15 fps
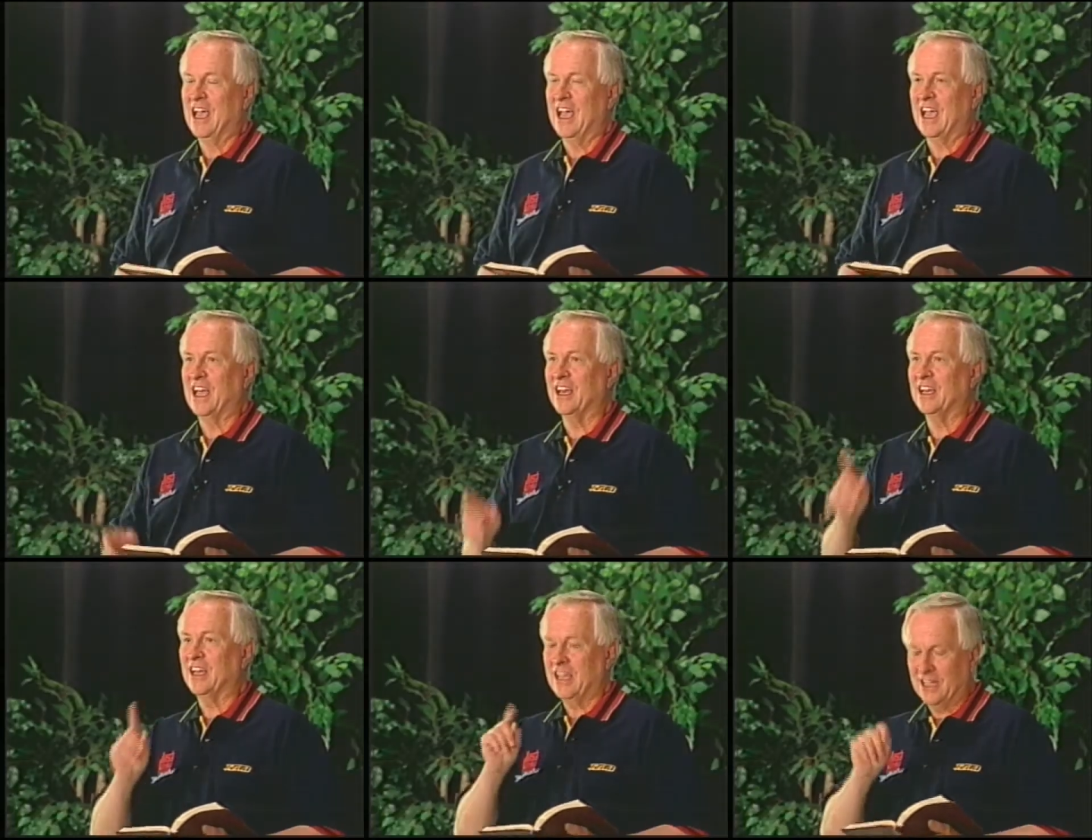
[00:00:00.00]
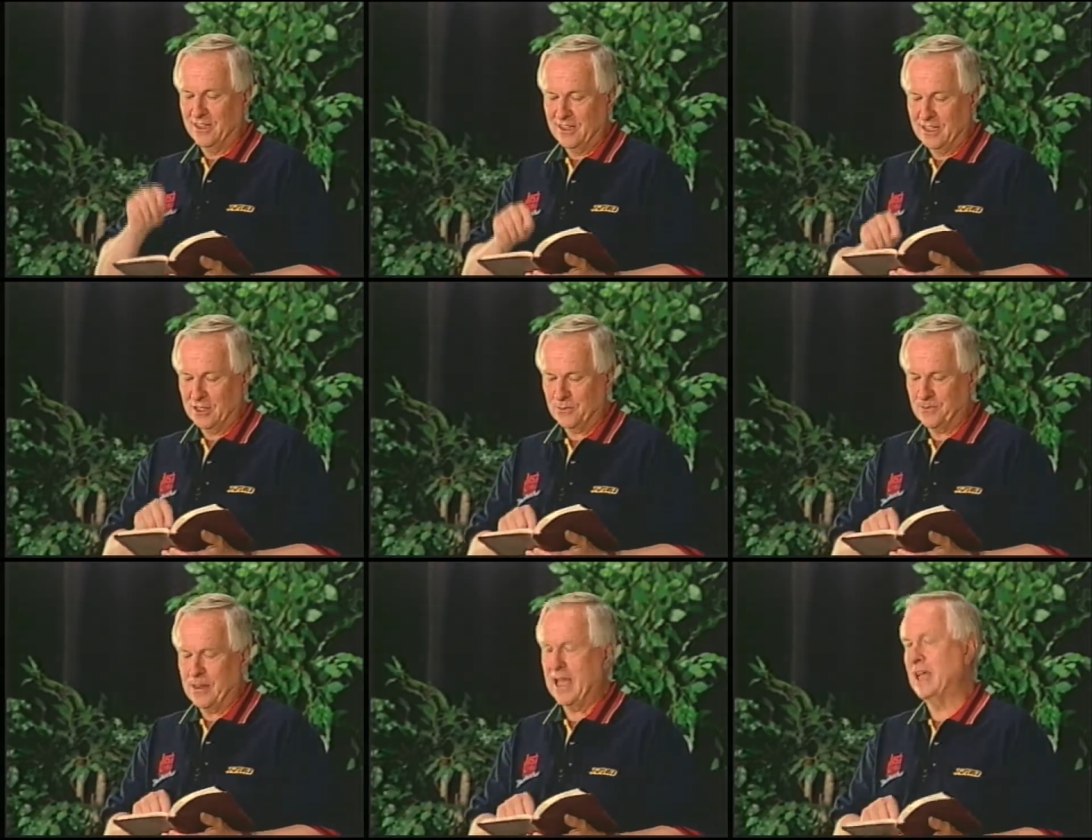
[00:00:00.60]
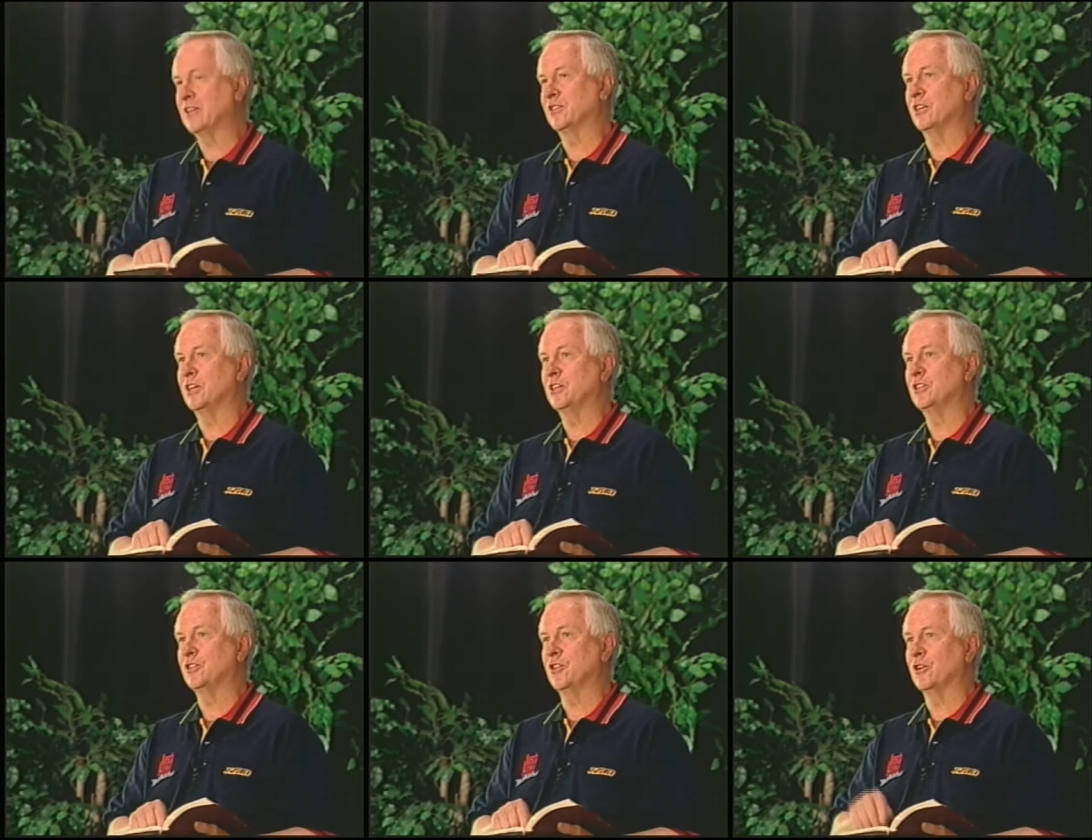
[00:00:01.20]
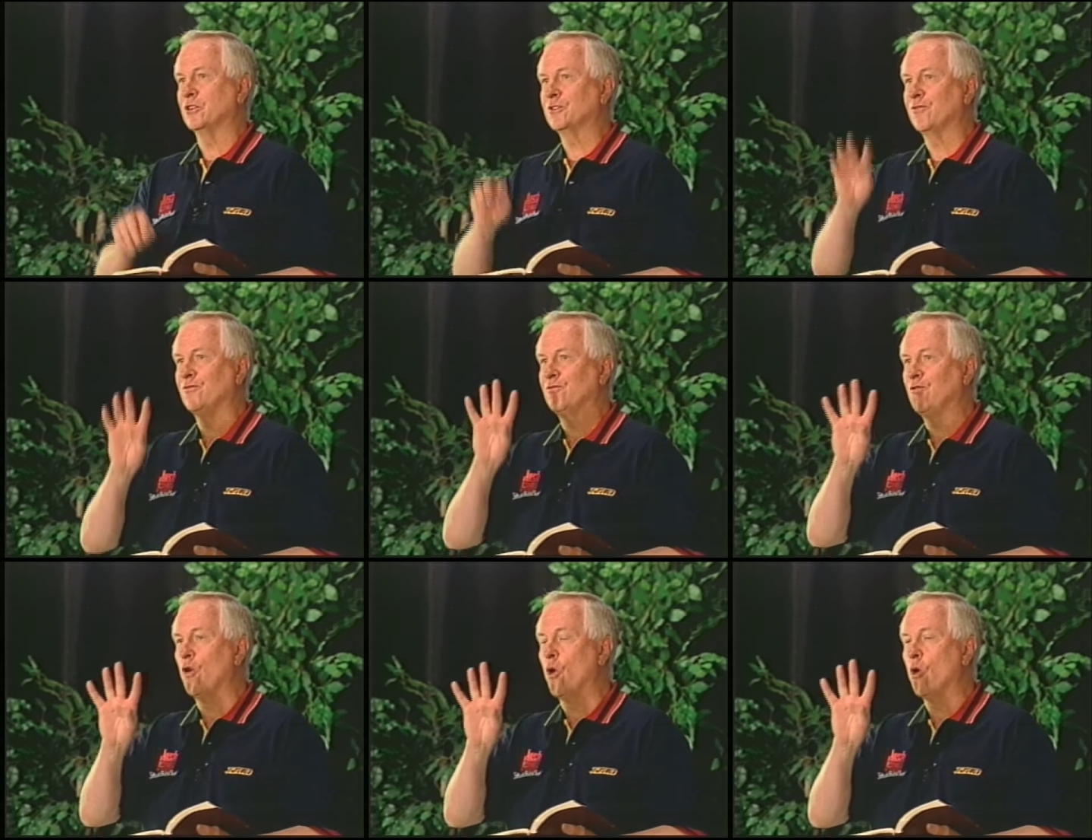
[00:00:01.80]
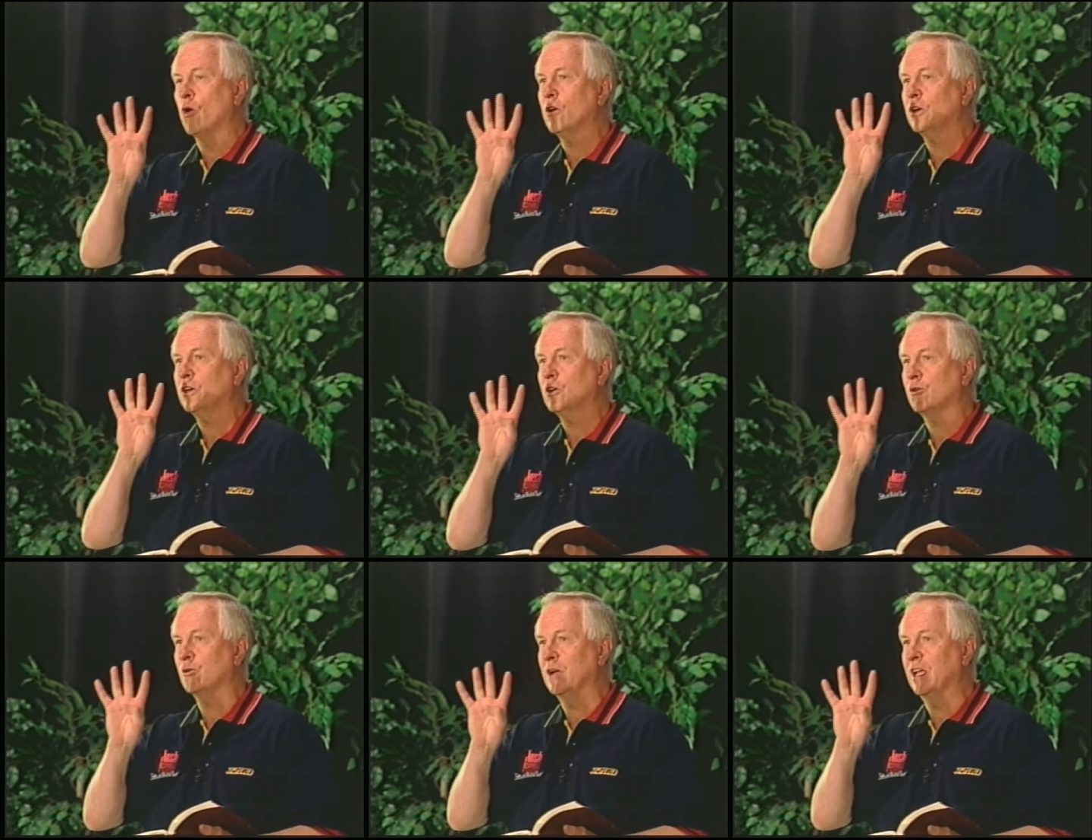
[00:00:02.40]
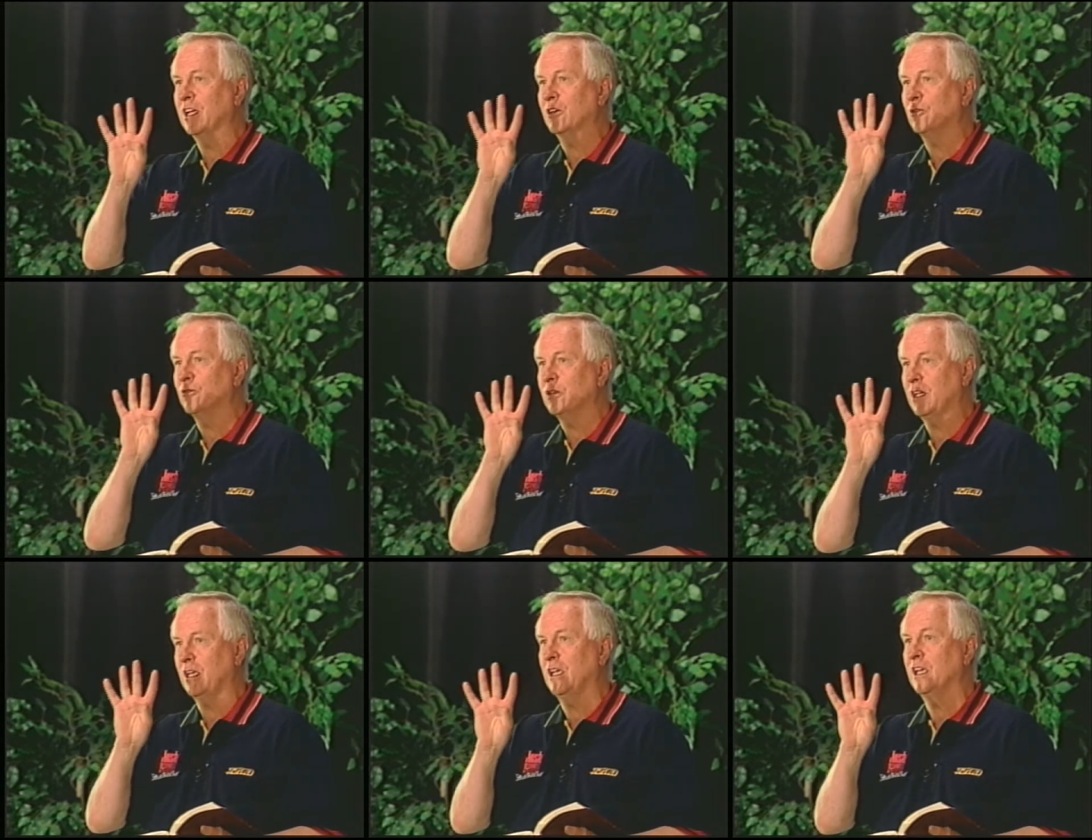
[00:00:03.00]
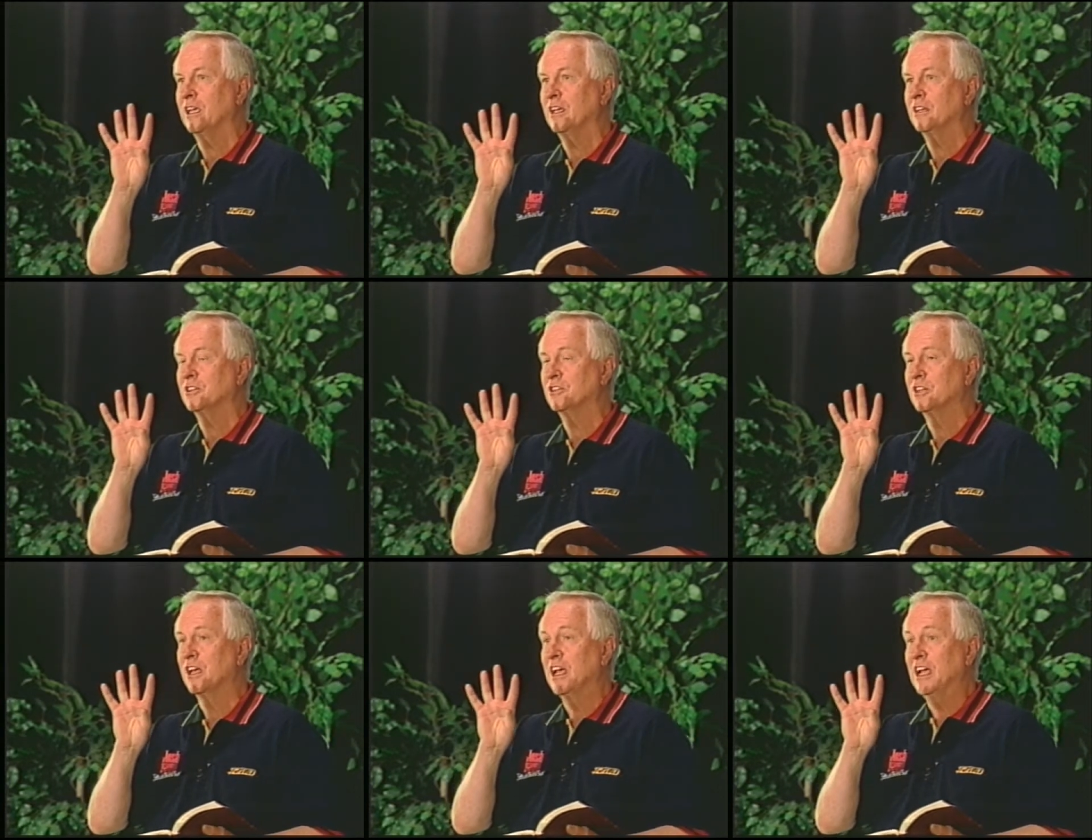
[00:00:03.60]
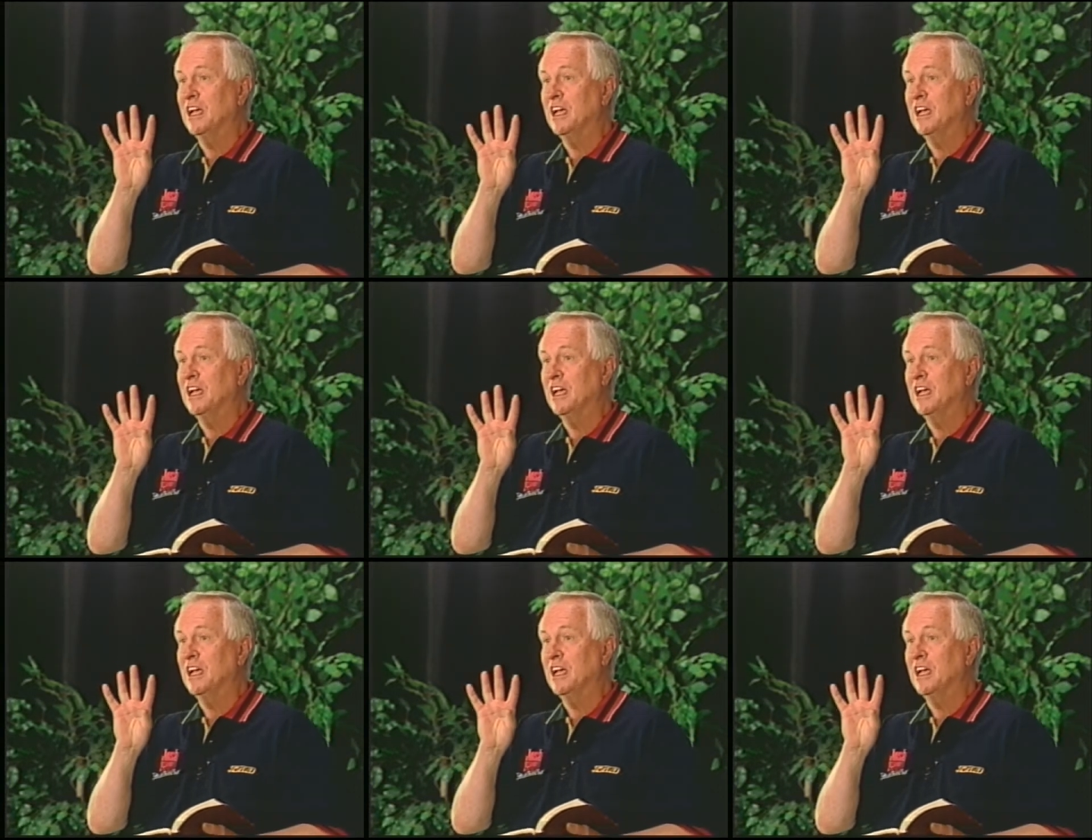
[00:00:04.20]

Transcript: And in this passage, there's four critical keys